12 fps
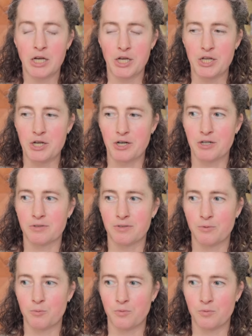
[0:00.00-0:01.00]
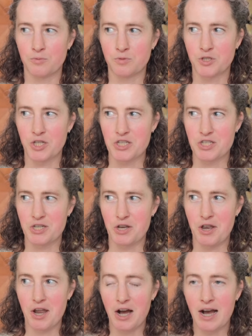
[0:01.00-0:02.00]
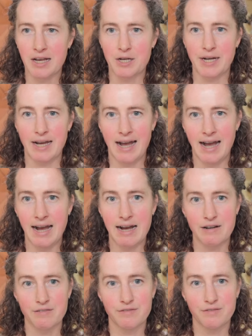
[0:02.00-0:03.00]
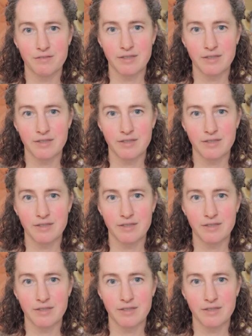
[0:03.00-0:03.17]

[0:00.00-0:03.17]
you're just not going to have,